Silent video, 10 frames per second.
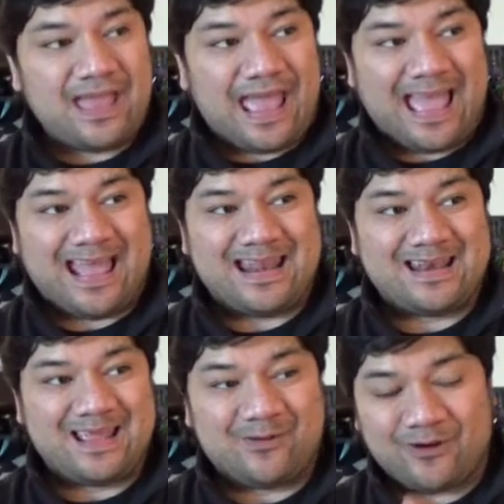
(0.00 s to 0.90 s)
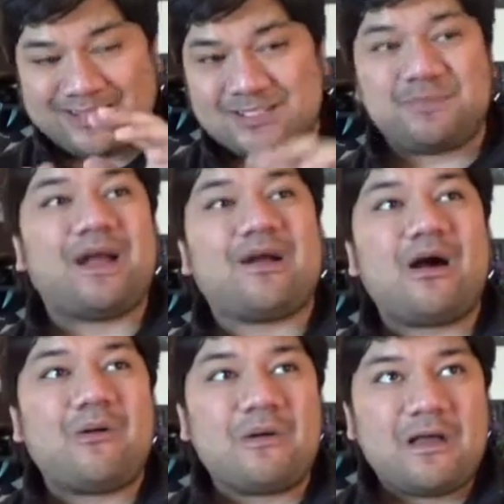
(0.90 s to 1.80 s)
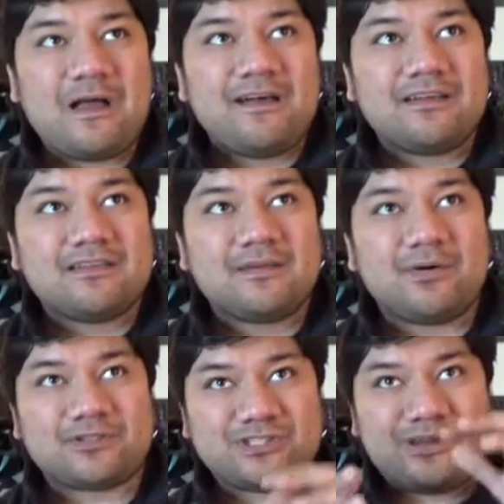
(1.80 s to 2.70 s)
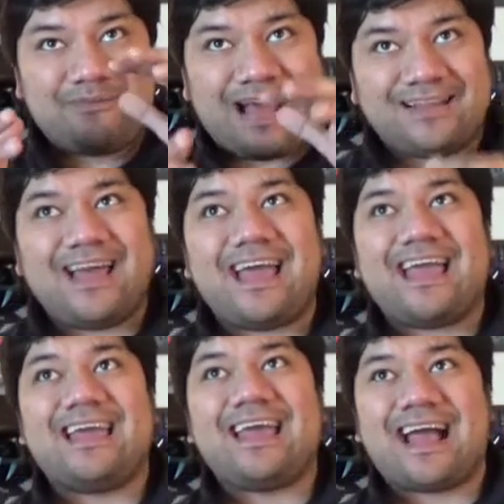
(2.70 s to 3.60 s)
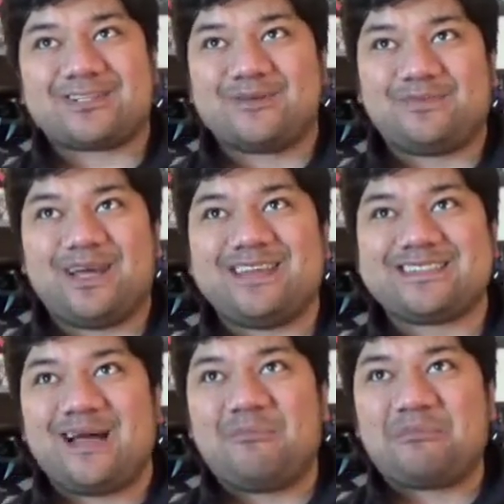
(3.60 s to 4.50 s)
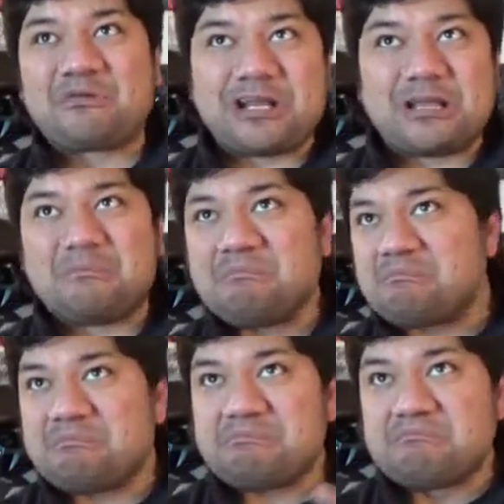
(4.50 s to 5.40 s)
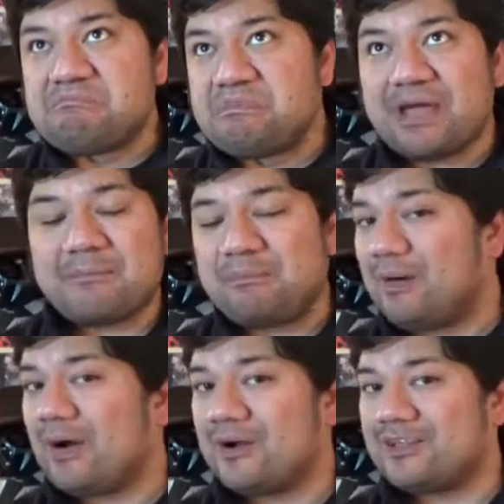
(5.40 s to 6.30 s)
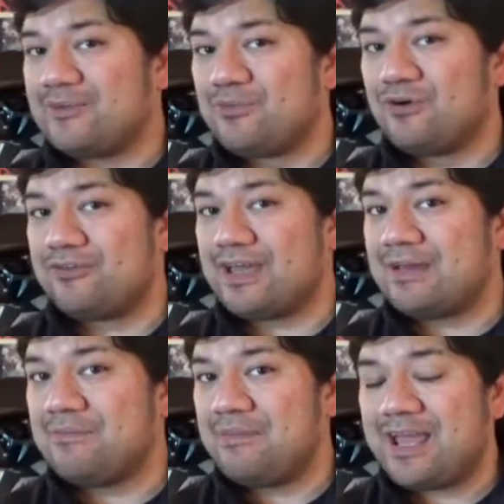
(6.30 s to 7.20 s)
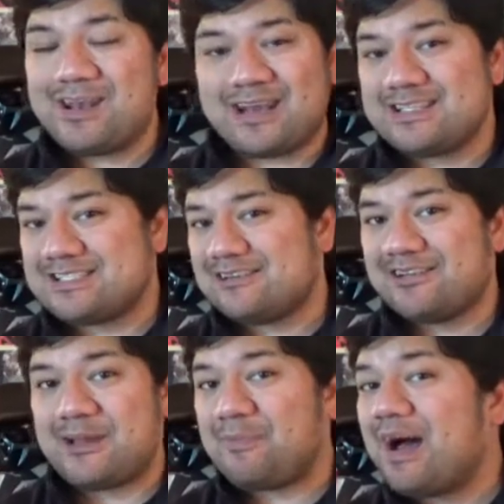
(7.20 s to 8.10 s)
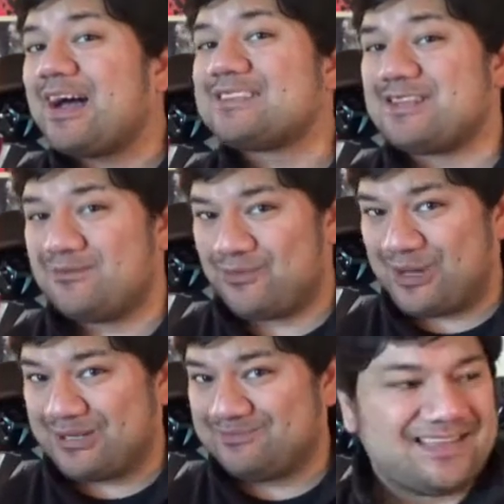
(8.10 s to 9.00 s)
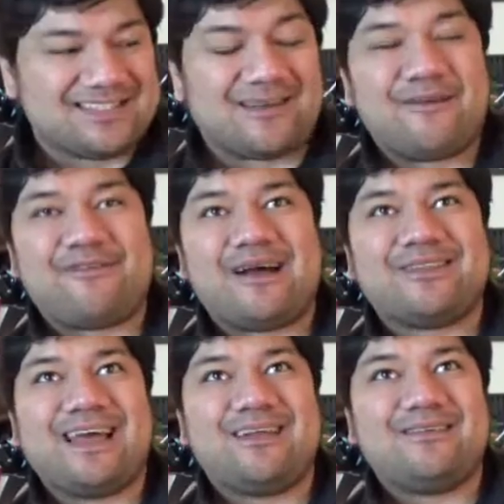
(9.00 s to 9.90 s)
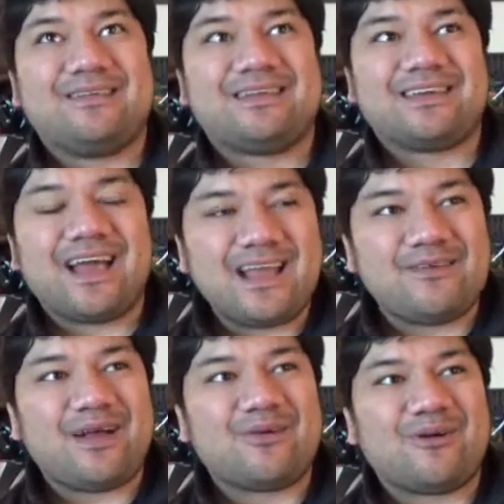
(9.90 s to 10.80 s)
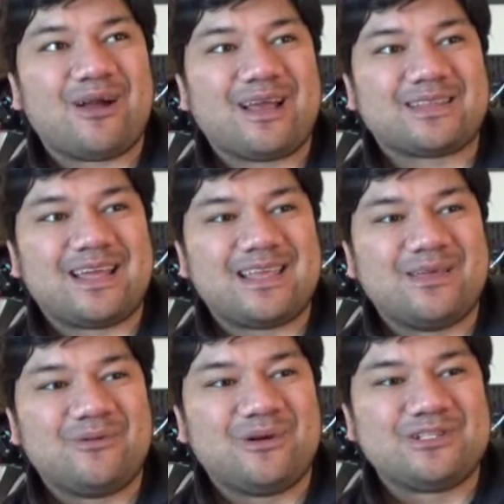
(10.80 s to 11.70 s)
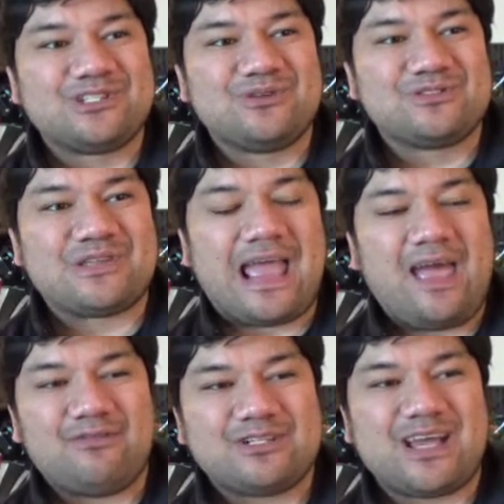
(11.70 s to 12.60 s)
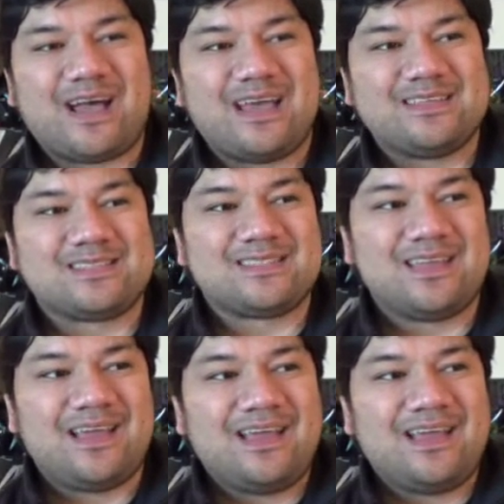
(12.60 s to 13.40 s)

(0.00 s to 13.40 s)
And in Red Sparrow, the Bolshoi Ballet actually plays a pretty big part in the movie, and not necessarily a positive one. So I found that kind of ironic that you would choose to advertise